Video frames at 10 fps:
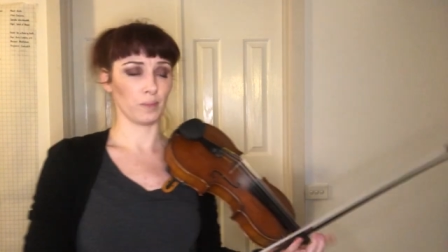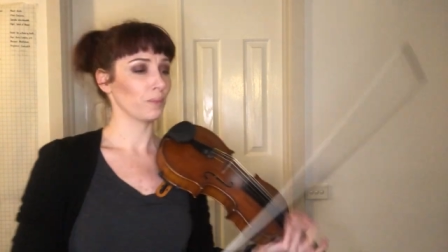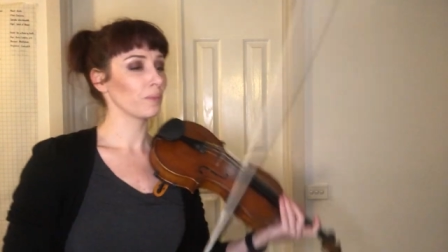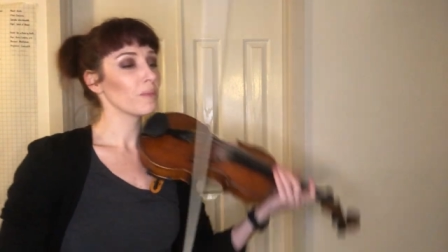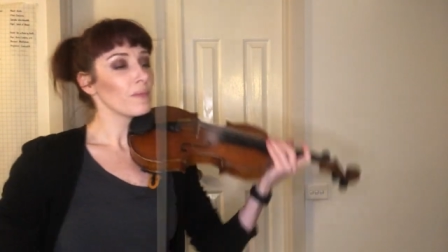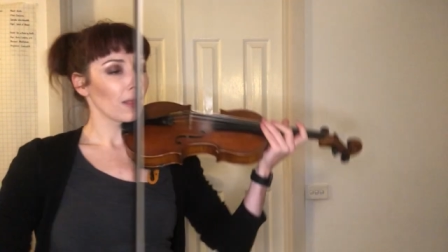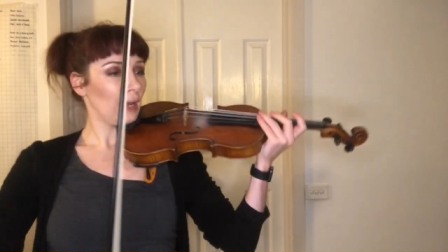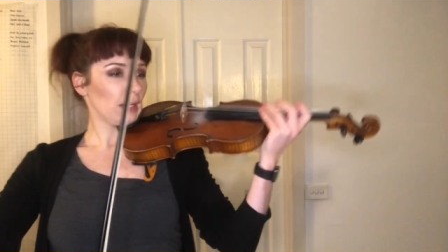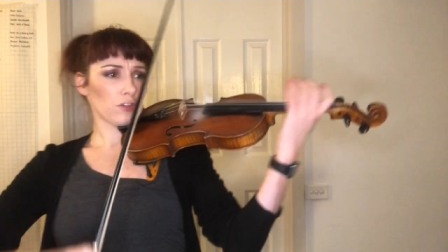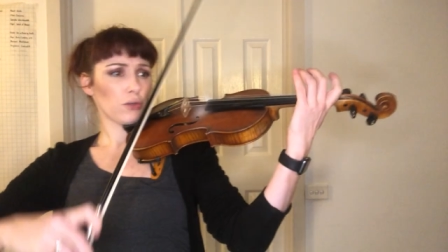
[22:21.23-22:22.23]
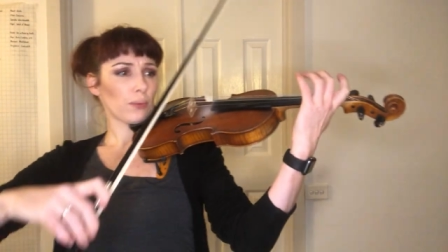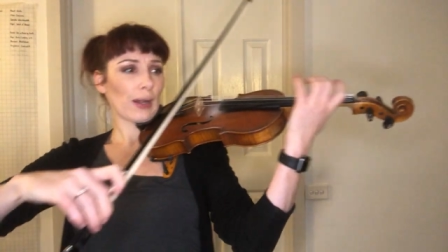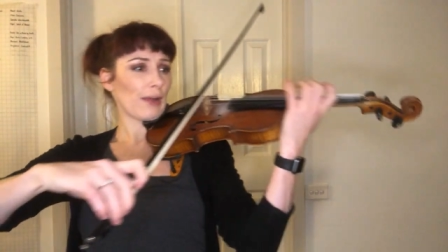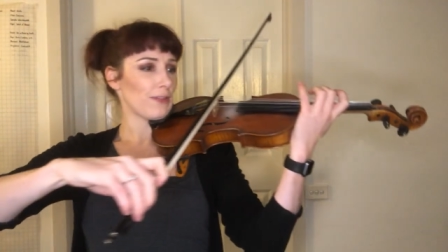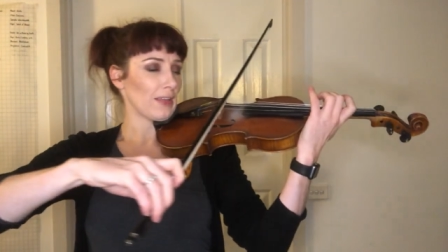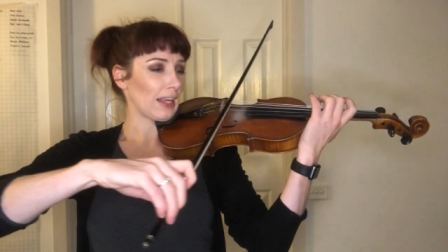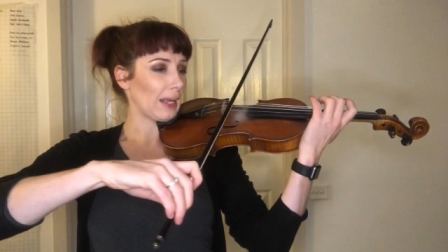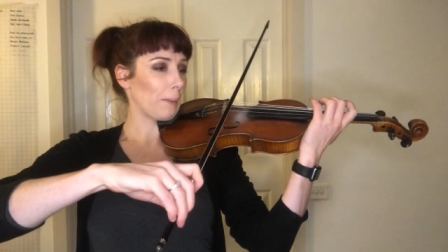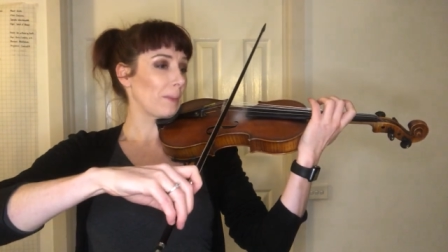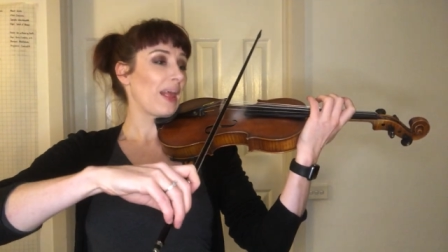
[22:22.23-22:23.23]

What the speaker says: Do you know what I was thinking?